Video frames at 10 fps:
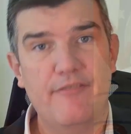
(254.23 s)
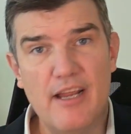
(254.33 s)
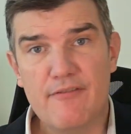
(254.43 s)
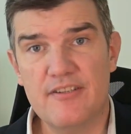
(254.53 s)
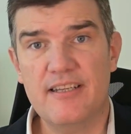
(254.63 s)
if you
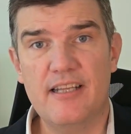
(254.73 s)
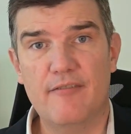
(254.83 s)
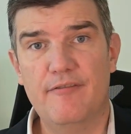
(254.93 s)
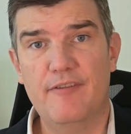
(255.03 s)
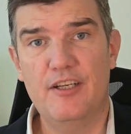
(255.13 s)
haven't seen
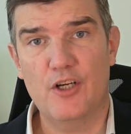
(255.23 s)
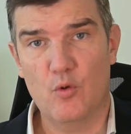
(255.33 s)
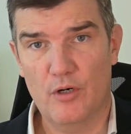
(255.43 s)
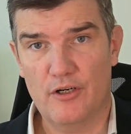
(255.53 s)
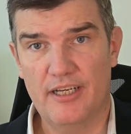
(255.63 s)
that video
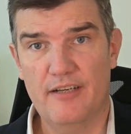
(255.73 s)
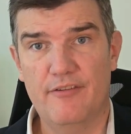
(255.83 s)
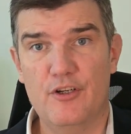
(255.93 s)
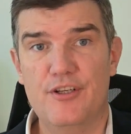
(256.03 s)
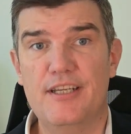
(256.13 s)
where I
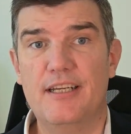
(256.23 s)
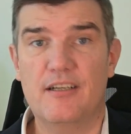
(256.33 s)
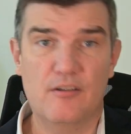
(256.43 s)
interviewed Nick,